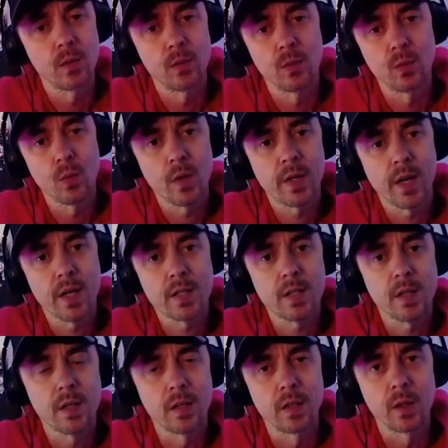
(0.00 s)
What can I say?
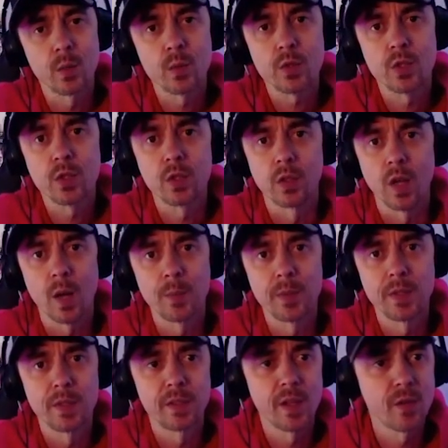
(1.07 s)
It was good. I
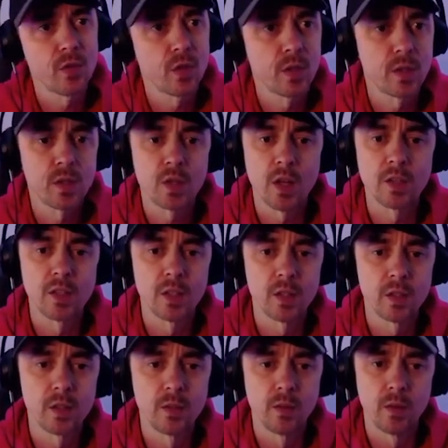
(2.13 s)
mean, Devlin
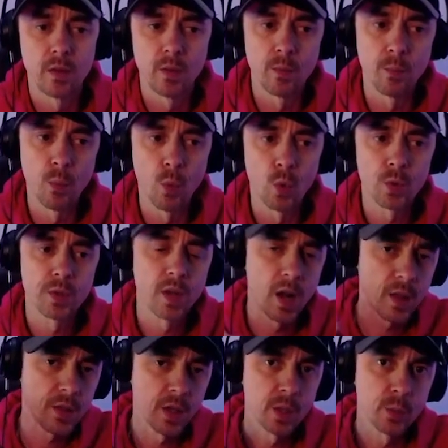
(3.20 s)
did more than I
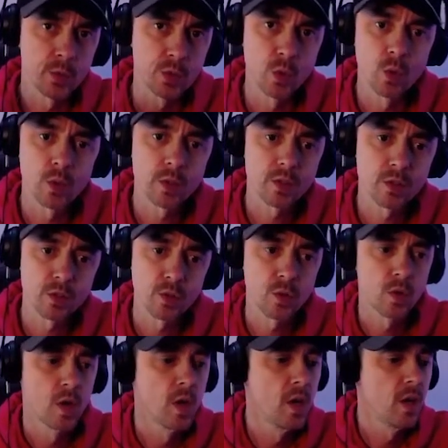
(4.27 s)
thought he was going to.
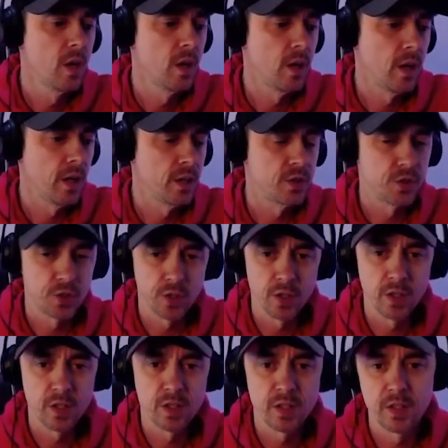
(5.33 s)
Ed
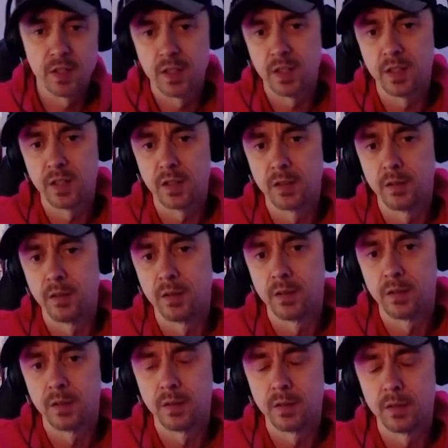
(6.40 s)
Sheeran did
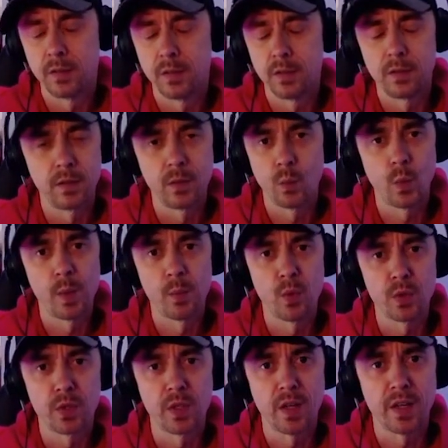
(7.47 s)
way more
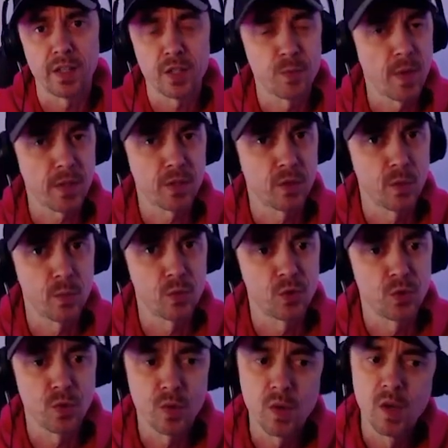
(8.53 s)
than I expected him
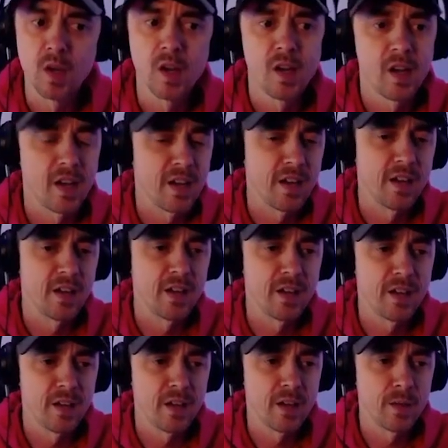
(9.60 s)

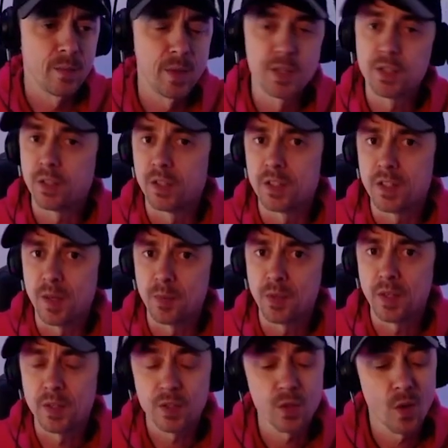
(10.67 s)
to. Basically, the same thing.
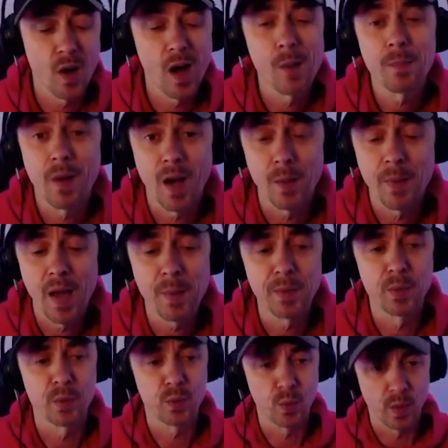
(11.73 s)
So, I'm happy
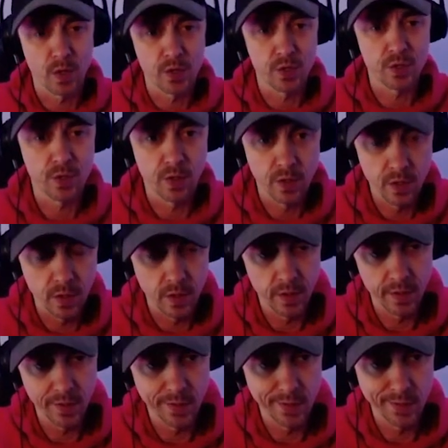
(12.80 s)
with what I just saw.
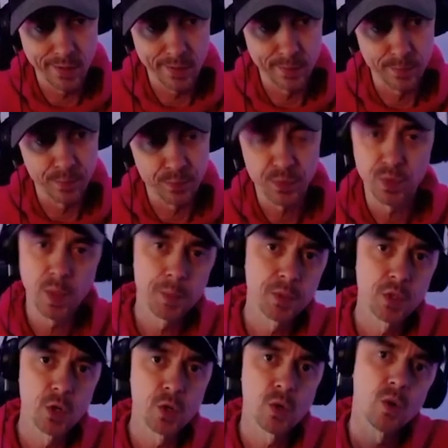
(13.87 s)
Let me
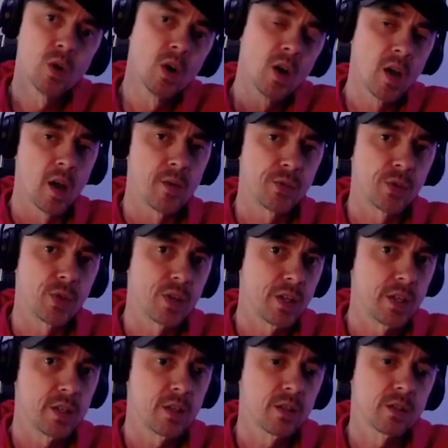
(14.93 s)
know if there are
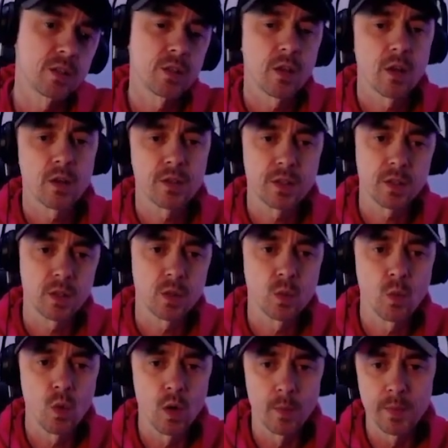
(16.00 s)
any other songs that you
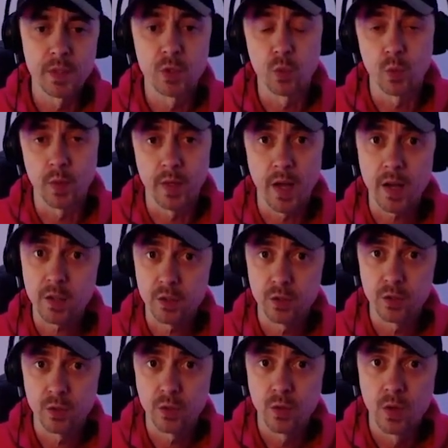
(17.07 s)
want me to react
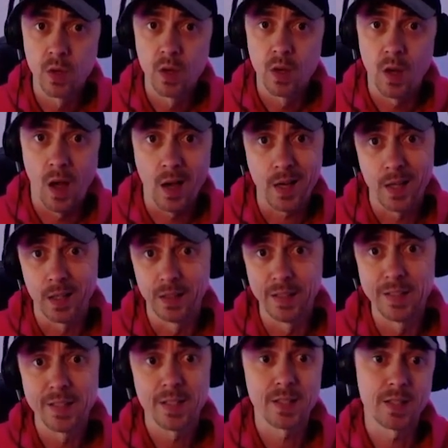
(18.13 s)
to. I got a
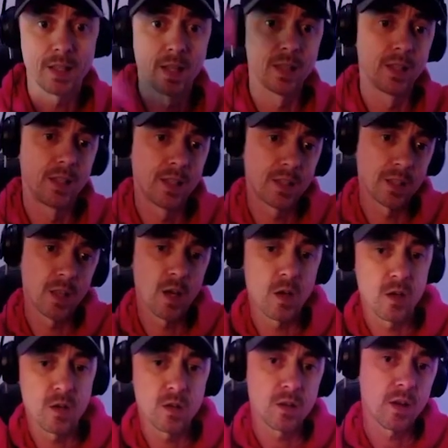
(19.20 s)
list this
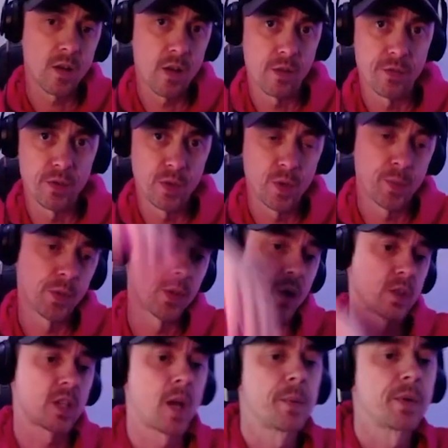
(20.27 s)
long from a long
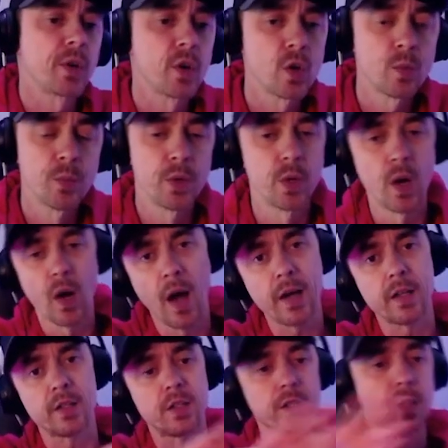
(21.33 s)
time ago, but I could
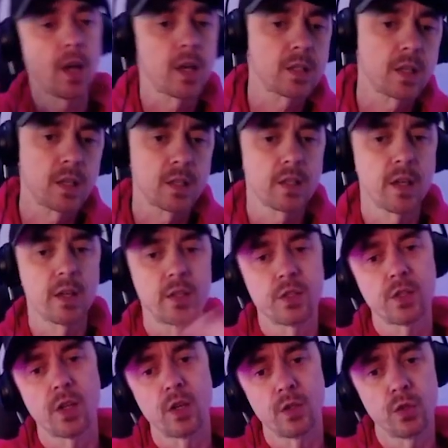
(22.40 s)
just toss that aside and
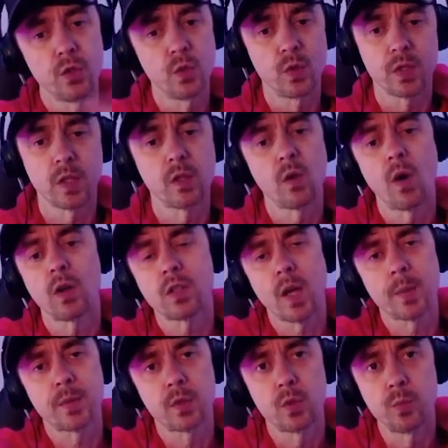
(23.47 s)
start new because I know all types
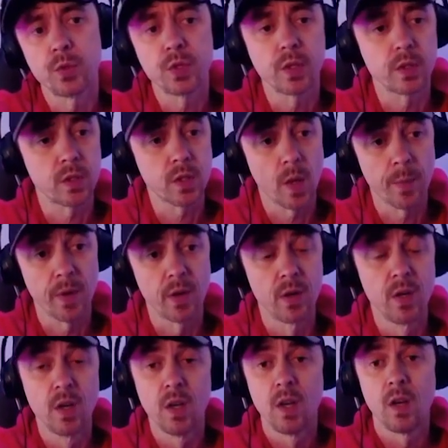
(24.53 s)
of new music has come out.
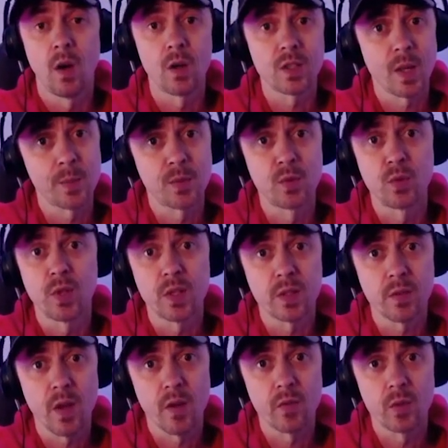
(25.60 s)
All types of new things have
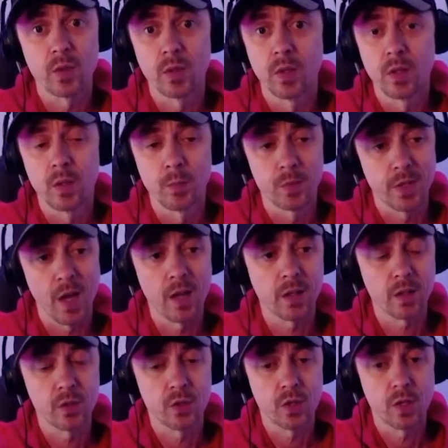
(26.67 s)
happened.
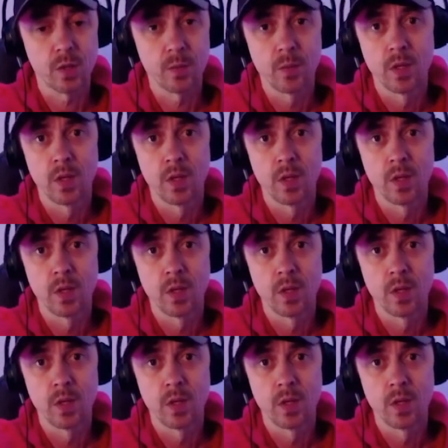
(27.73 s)
Metallica dropped.